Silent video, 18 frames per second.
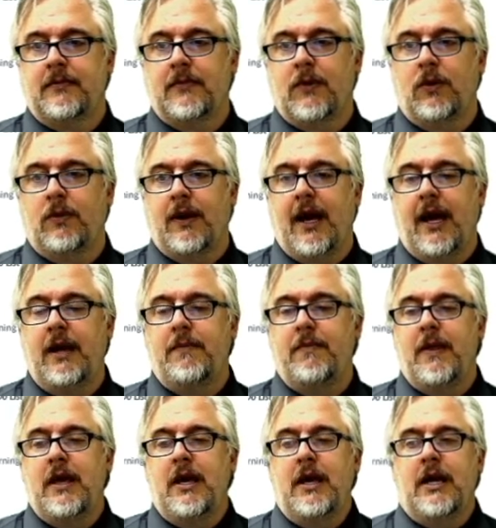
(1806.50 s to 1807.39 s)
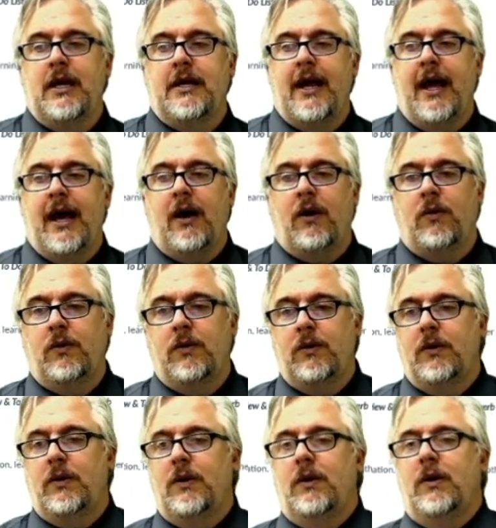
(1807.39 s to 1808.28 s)
Okay. Now
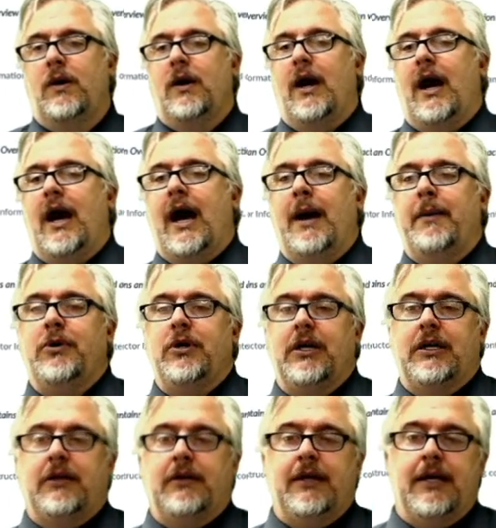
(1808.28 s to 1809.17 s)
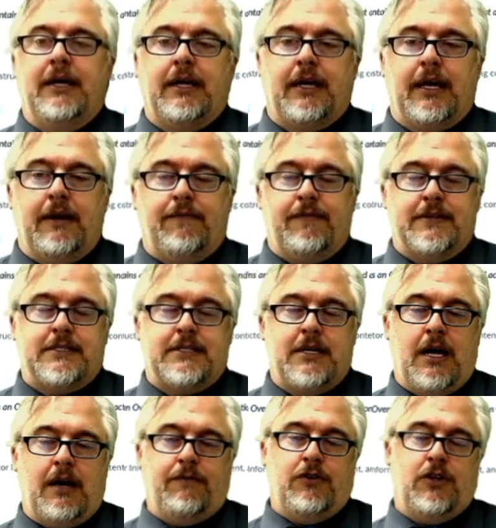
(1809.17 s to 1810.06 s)
I'm going to click, if
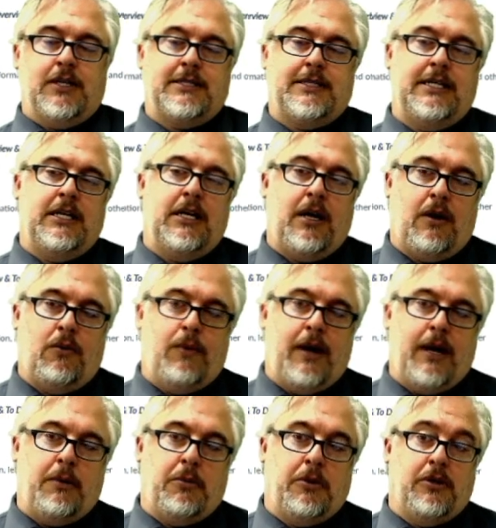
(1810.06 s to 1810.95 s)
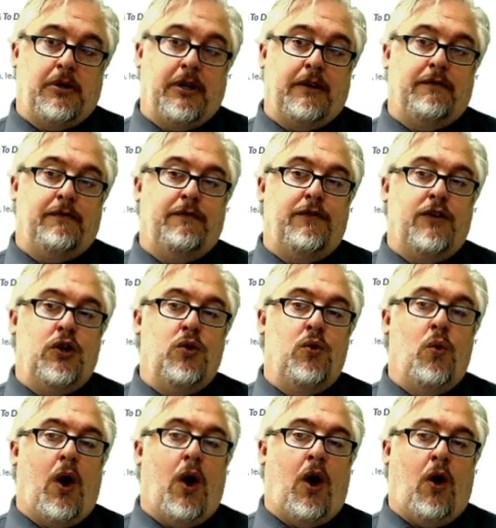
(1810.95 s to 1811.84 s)
you're not seeing it already, I'm going to click
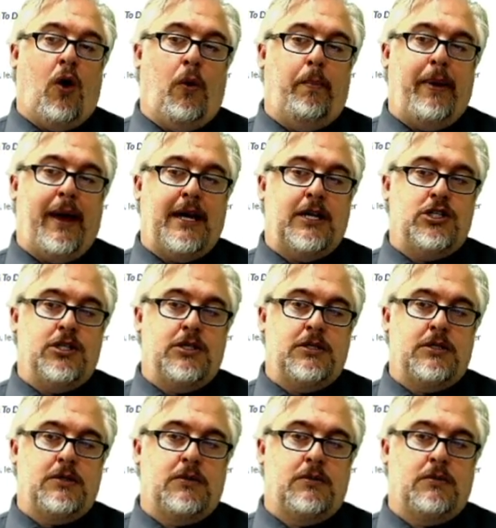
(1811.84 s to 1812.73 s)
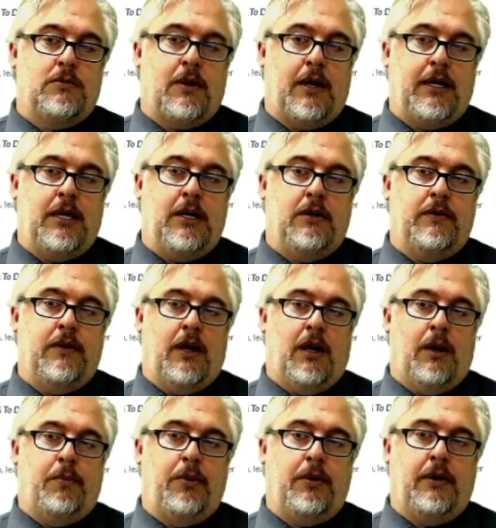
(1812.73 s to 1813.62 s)
view all pages right here in the
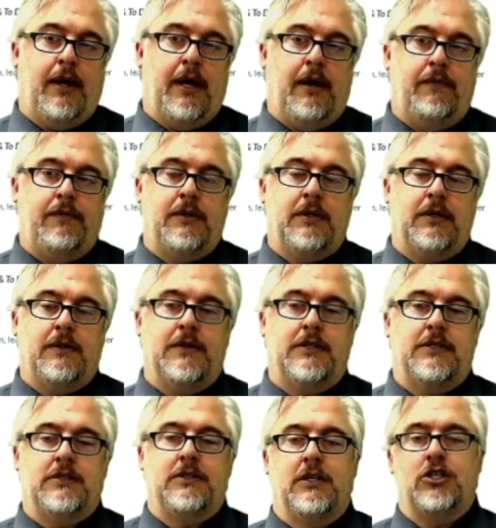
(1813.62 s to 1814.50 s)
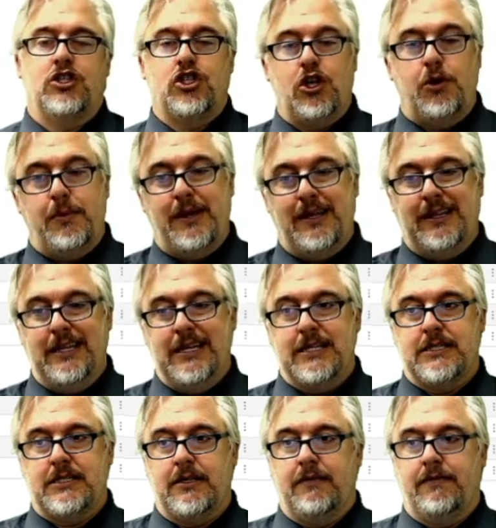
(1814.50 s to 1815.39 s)
upper left. And this is going to show me a
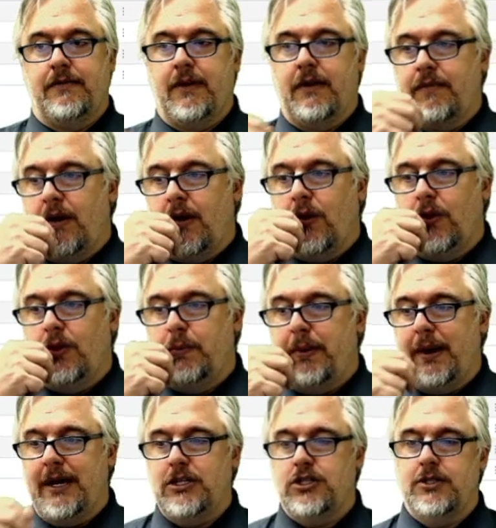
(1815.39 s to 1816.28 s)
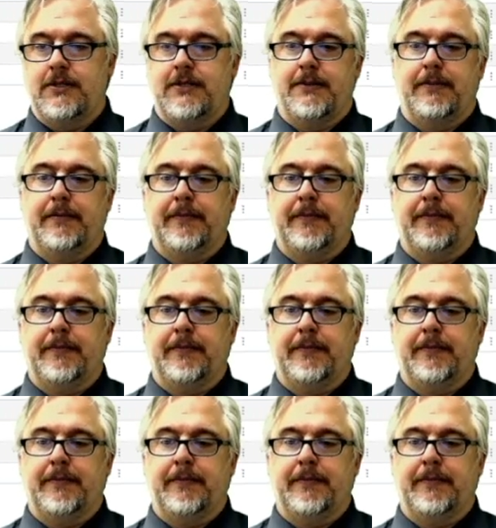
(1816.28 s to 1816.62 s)
list of all the pages.